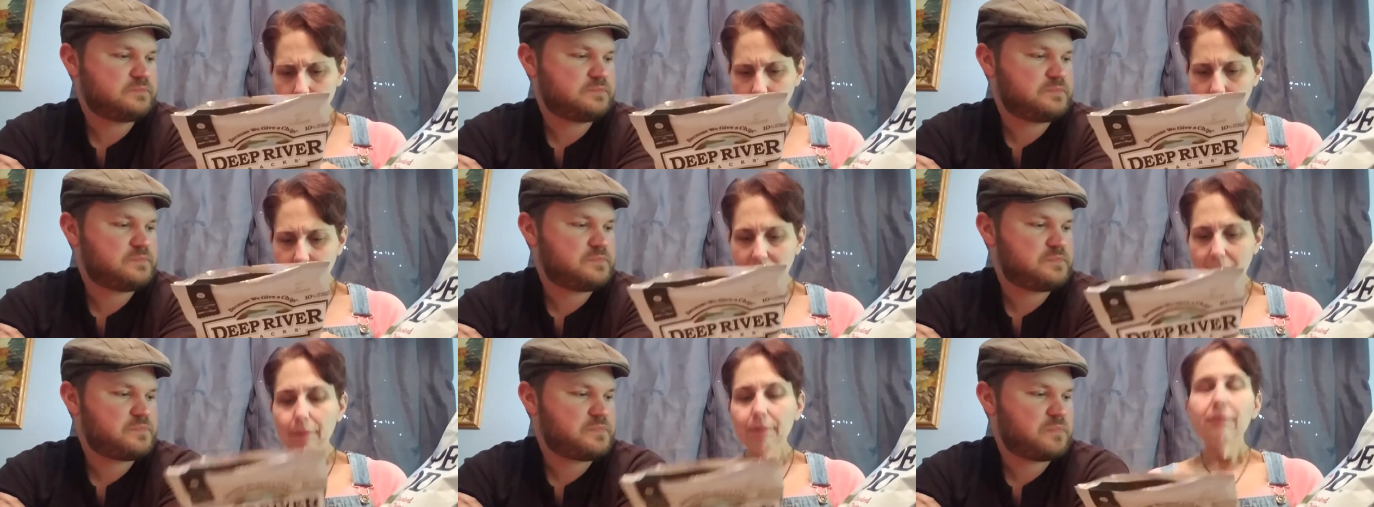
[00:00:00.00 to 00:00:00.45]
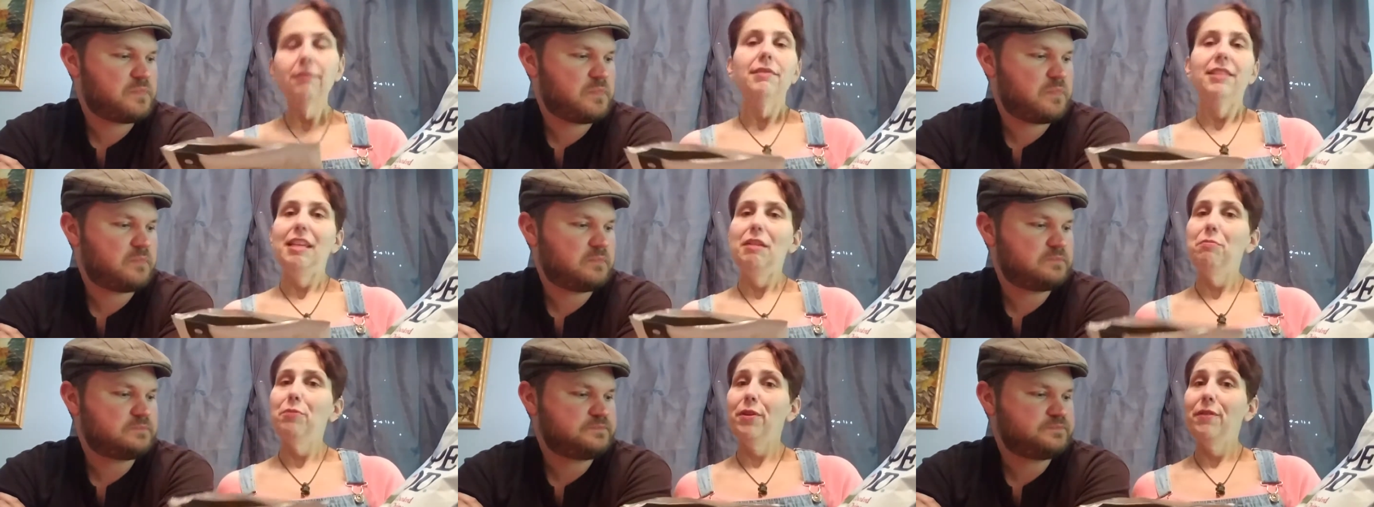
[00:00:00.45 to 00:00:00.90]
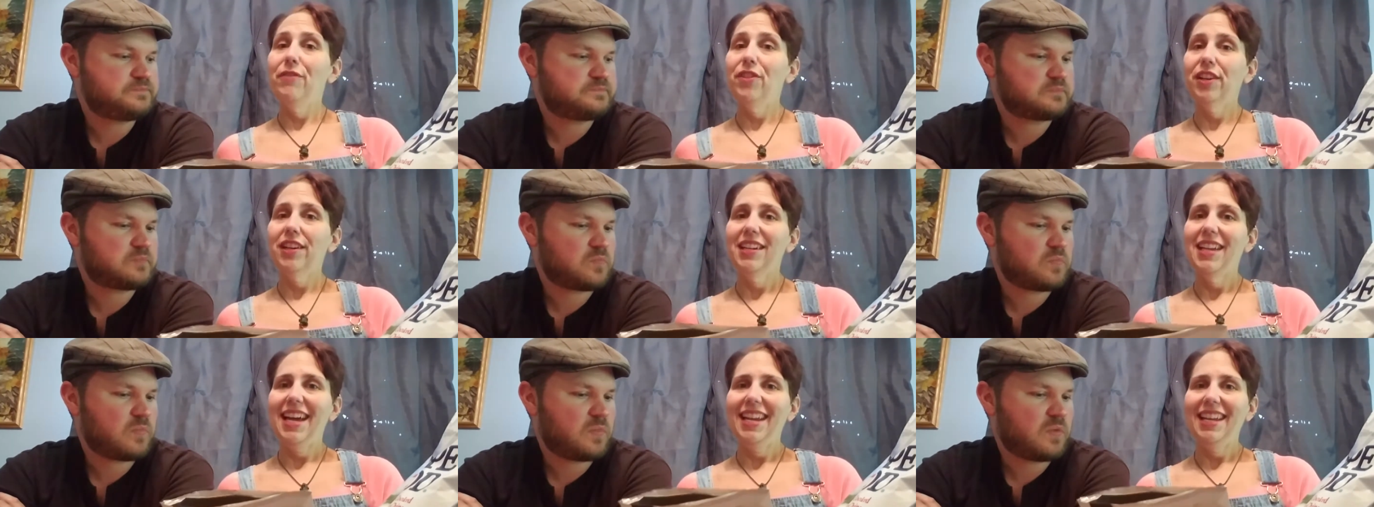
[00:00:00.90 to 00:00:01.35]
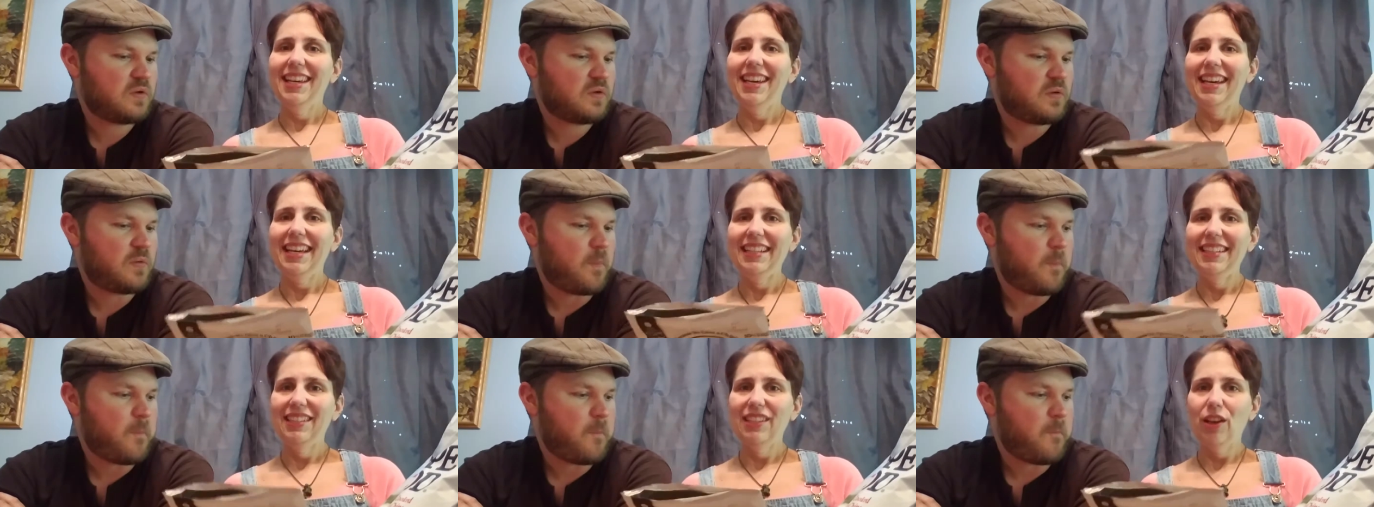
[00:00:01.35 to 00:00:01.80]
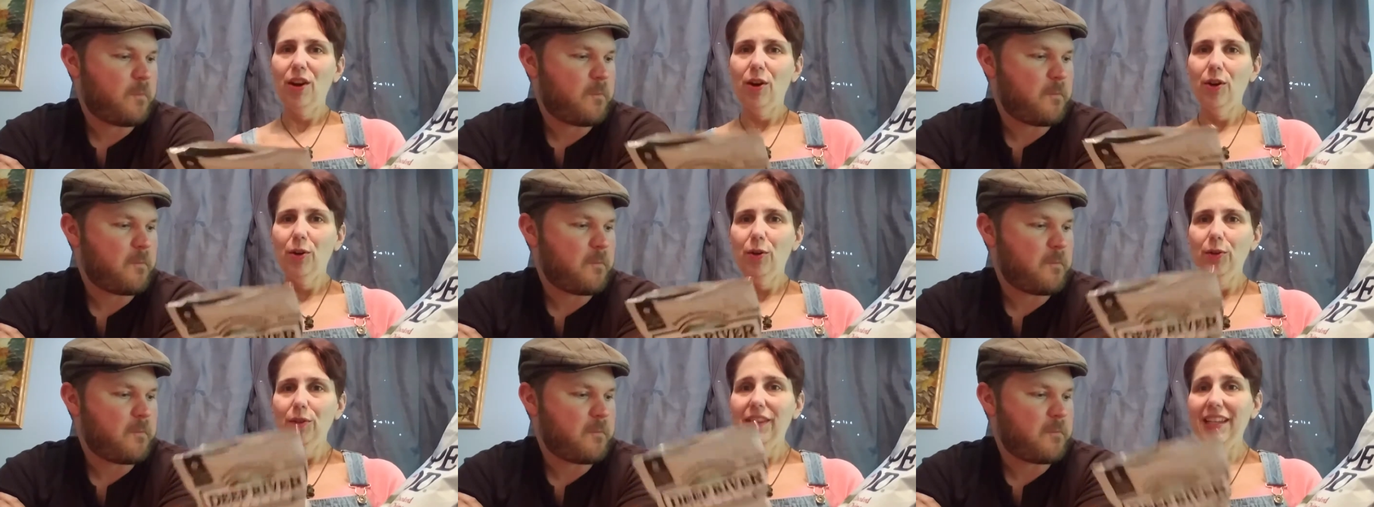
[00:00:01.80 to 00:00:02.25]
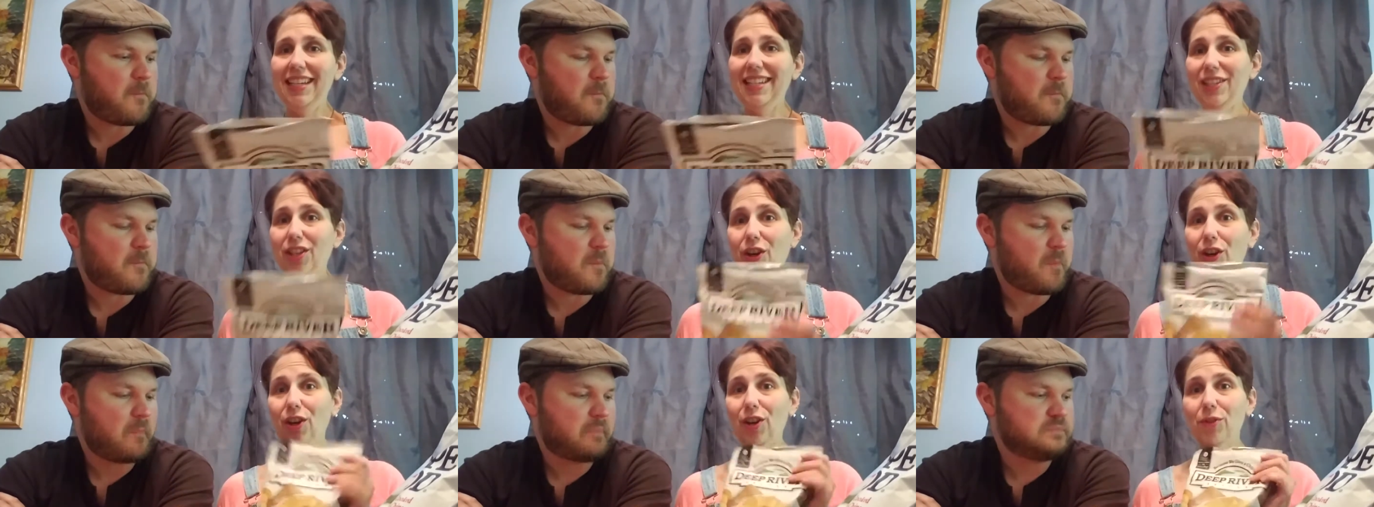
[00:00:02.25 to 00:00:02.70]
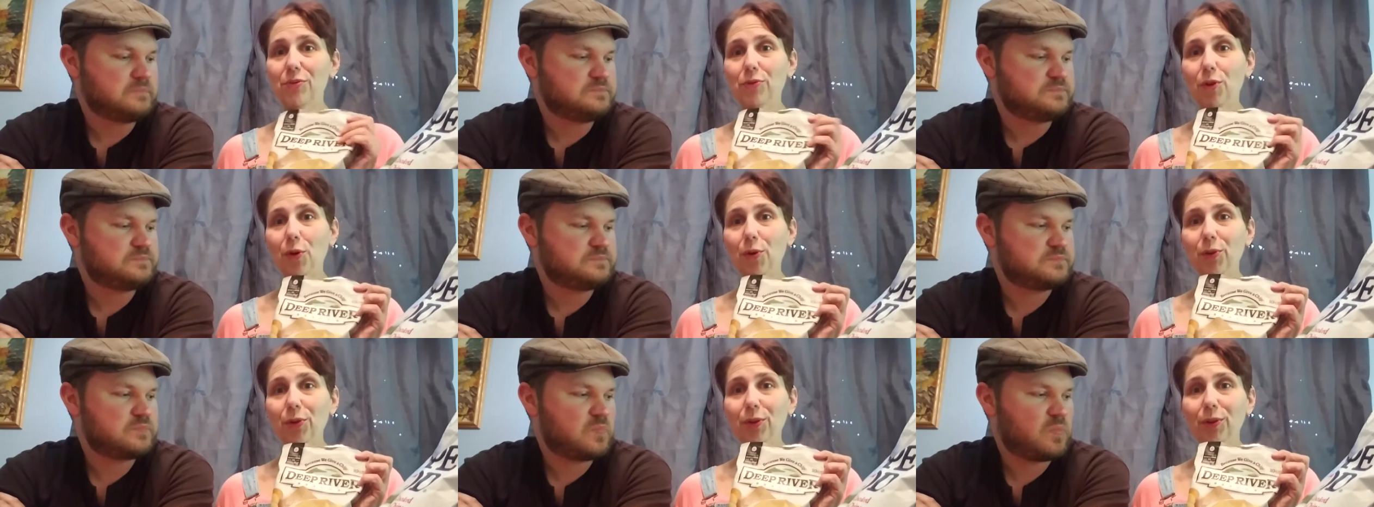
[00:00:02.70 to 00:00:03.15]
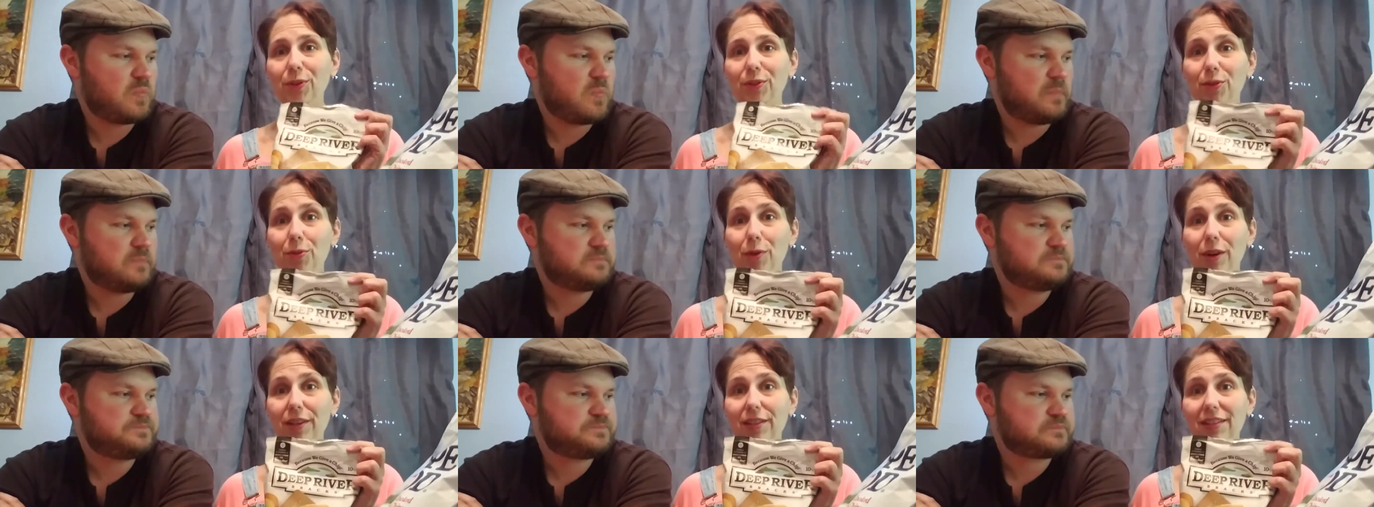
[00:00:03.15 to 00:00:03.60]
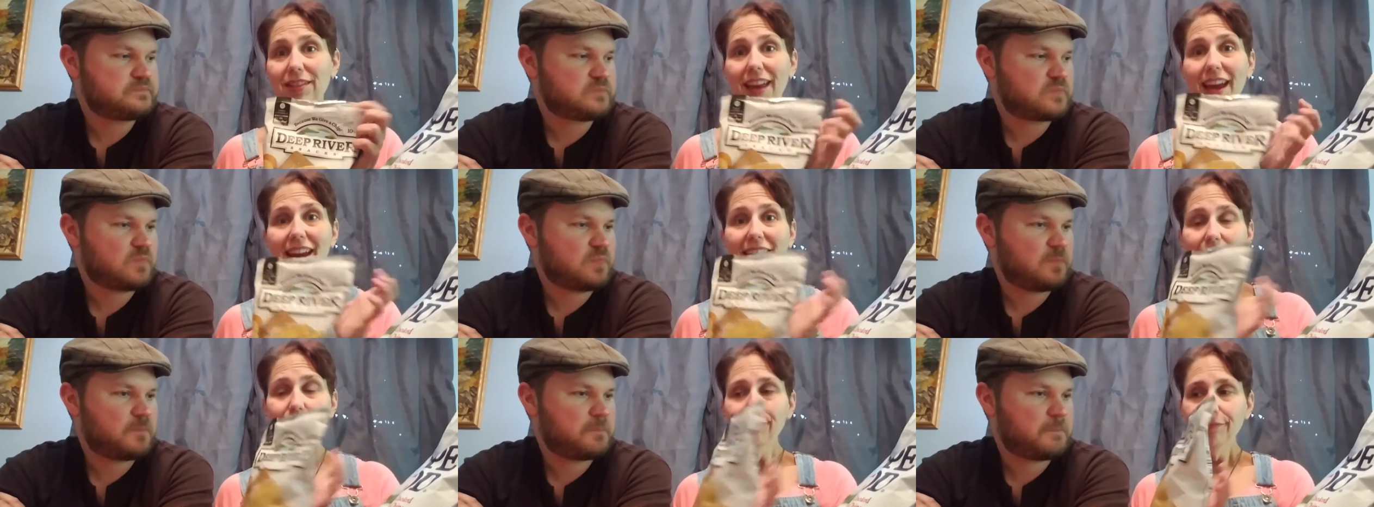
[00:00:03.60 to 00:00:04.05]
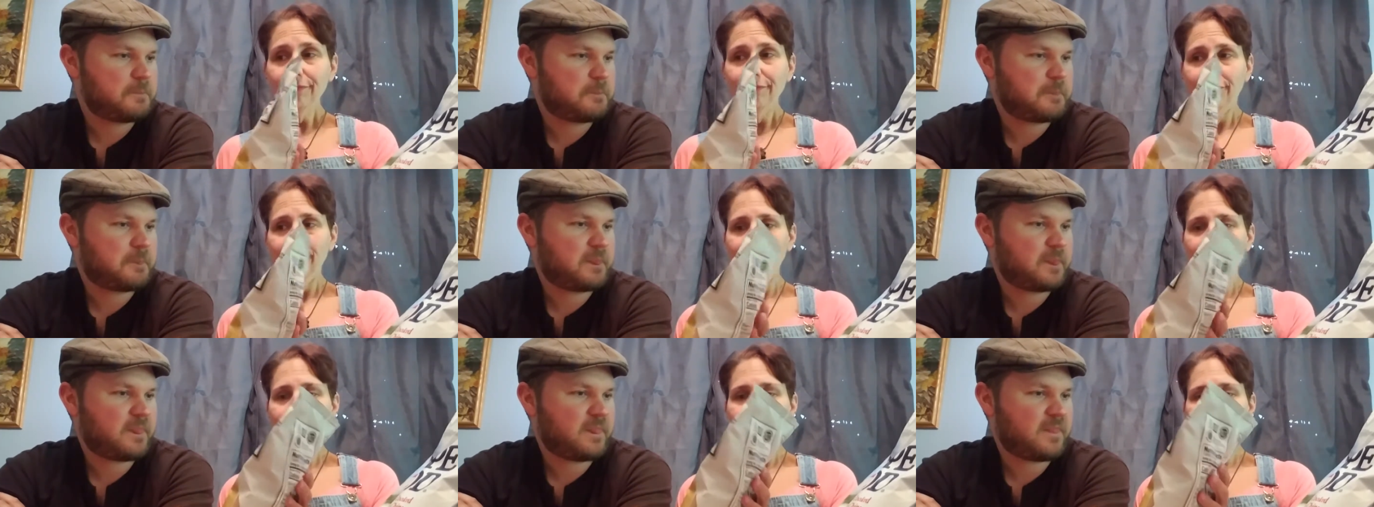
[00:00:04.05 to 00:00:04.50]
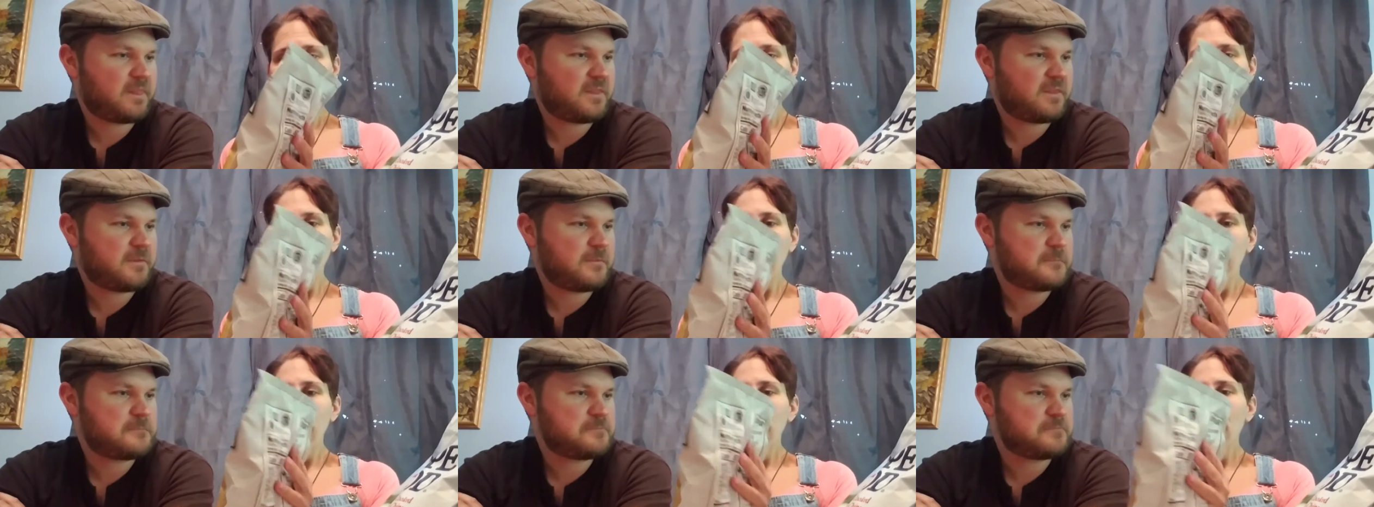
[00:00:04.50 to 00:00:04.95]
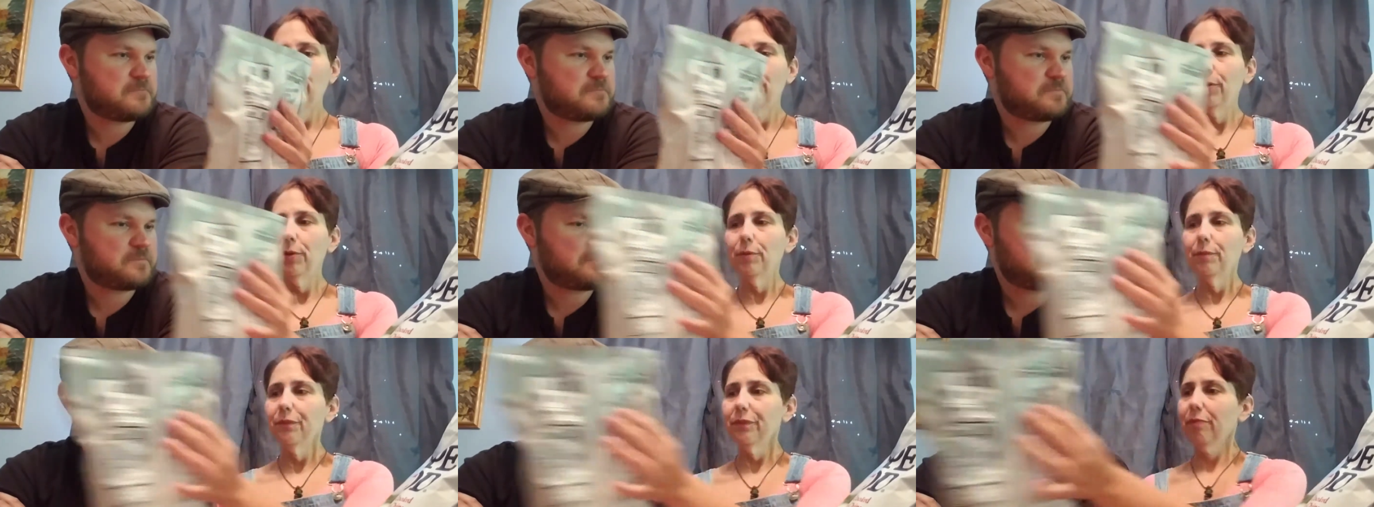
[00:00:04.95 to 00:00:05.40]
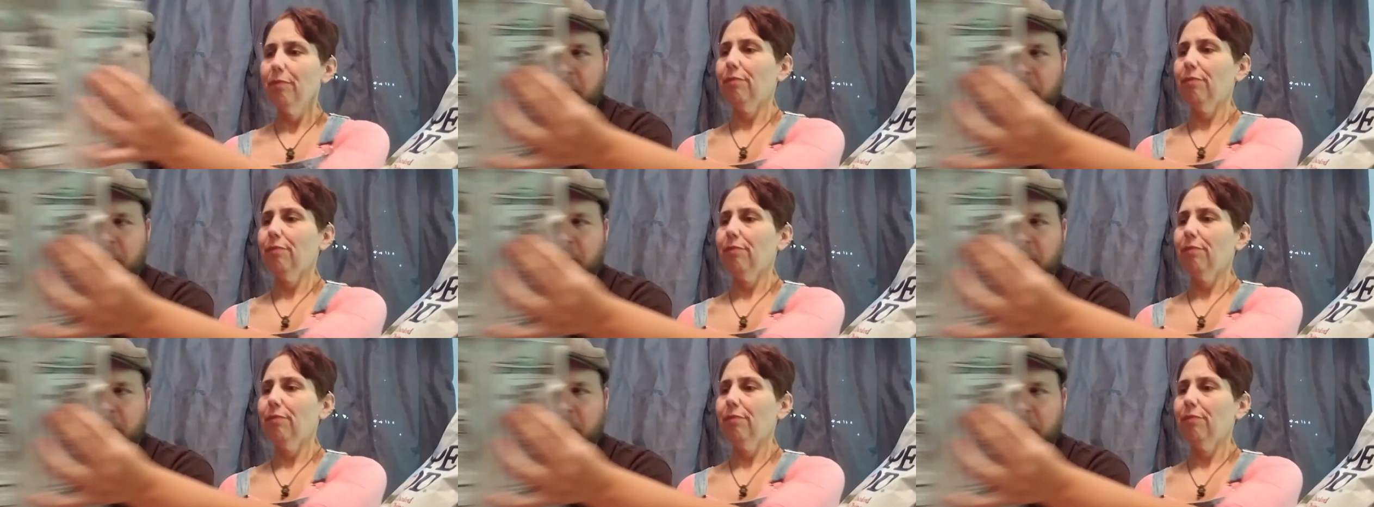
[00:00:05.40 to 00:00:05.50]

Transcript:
Speaker 1: Yep, Deep River, Connecticut. So these are local to our state. So.